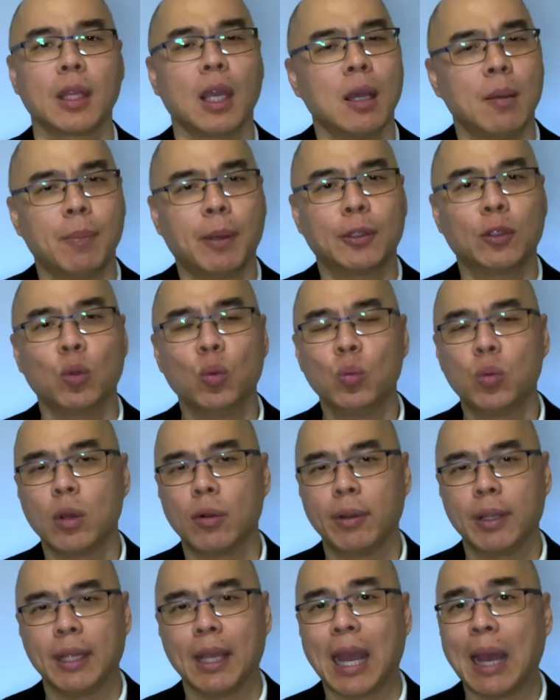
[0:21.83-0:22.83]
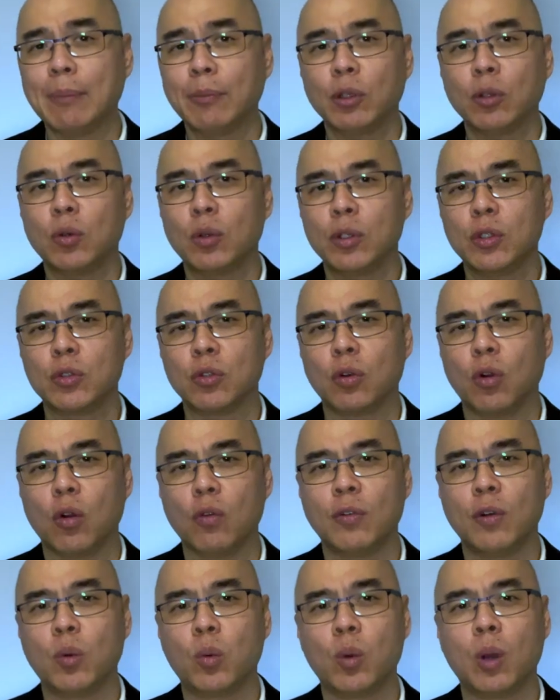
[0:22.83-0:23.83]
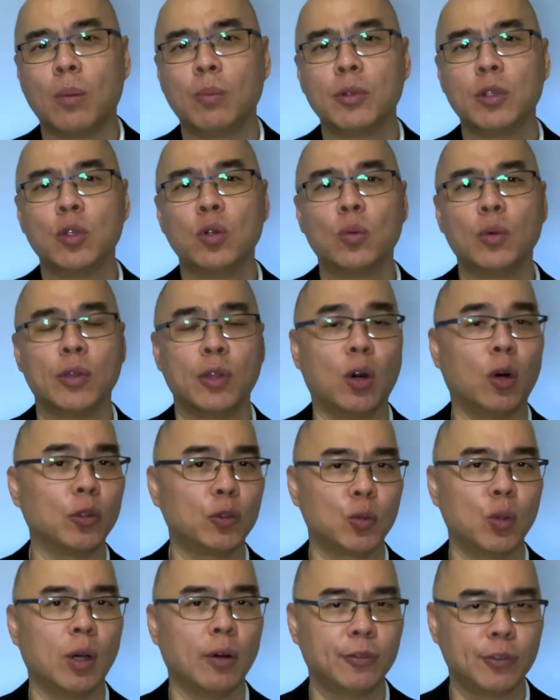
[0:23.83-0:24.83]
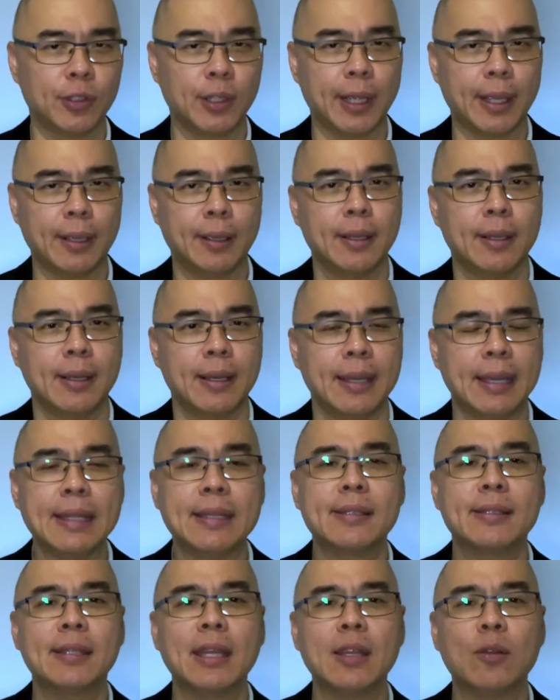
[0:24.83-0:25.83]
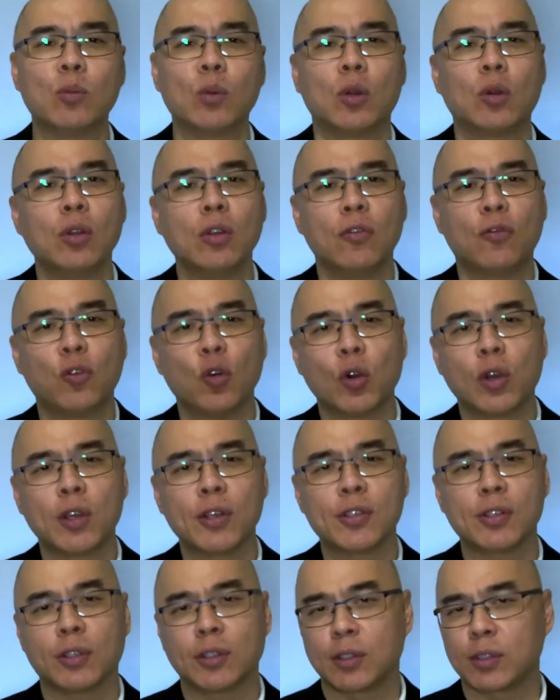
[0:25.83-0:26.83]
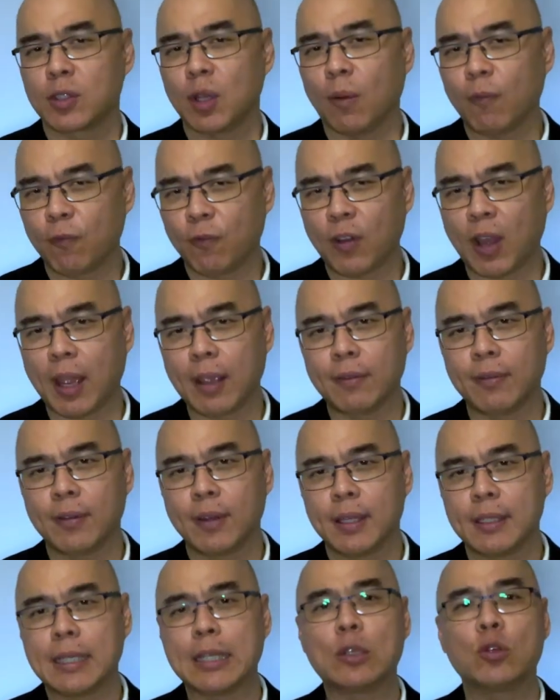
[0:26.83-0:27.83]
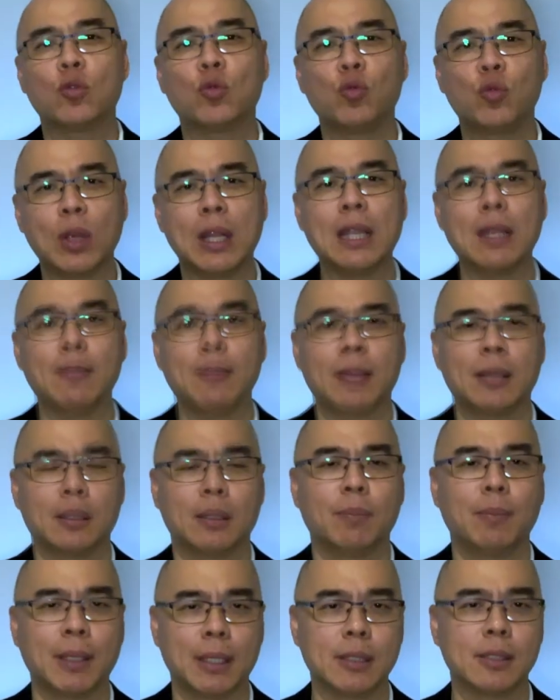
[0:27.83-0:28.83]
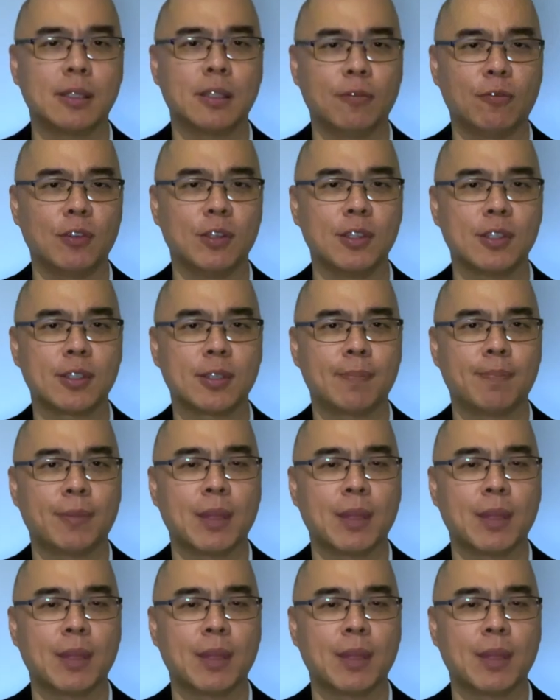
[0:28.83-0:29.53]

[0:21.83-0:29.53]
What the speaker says: But don't worry, I'm not going to overwhelm you with all 12 today. Instead, we're going to focus on the top 5 that could really make the biggest difference.